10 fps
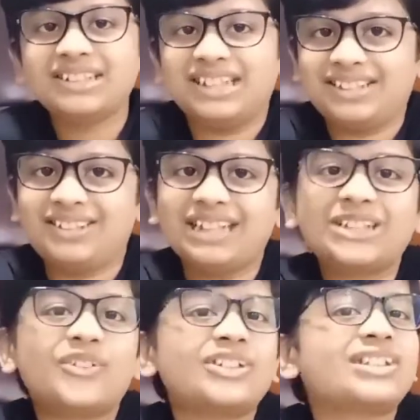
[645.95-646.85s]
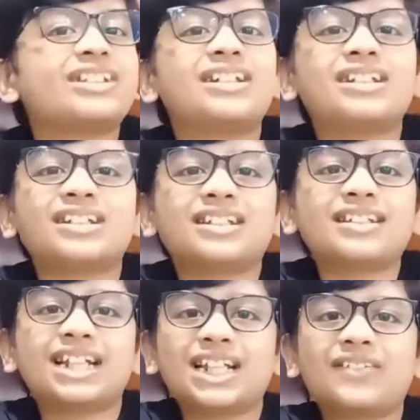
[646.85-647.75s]
Yes, it was none
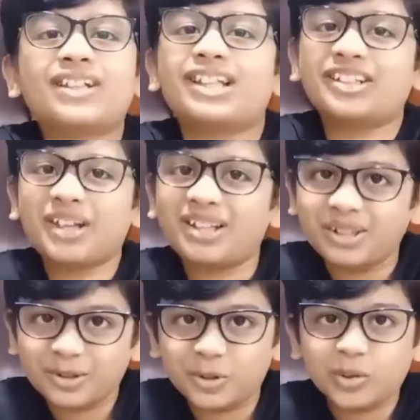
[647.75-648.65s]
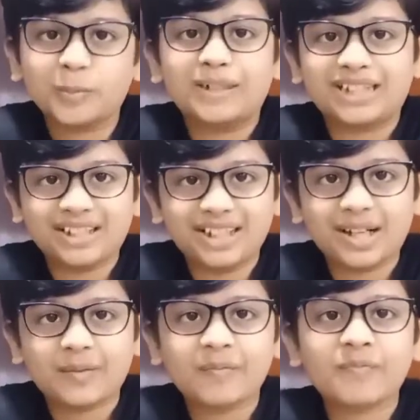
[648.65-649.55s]
other than our little hero,
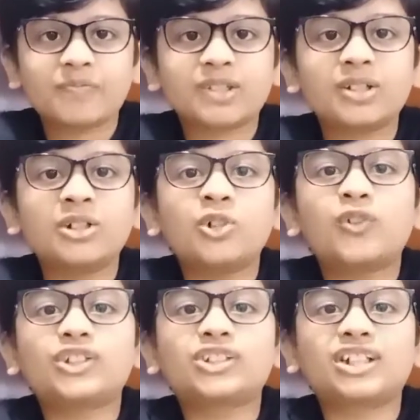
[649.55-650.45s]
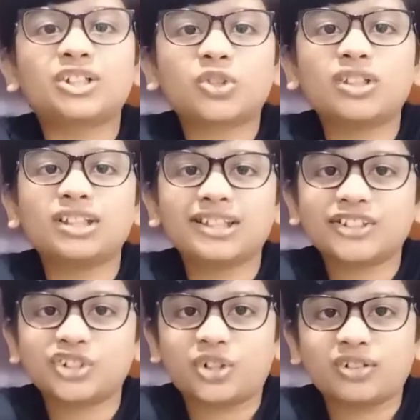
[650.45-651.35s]
Matilda, who was controlling
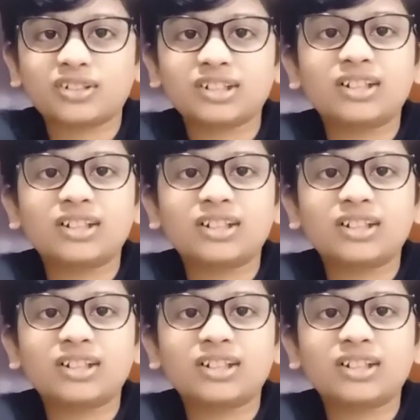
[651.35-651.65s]
the chalk.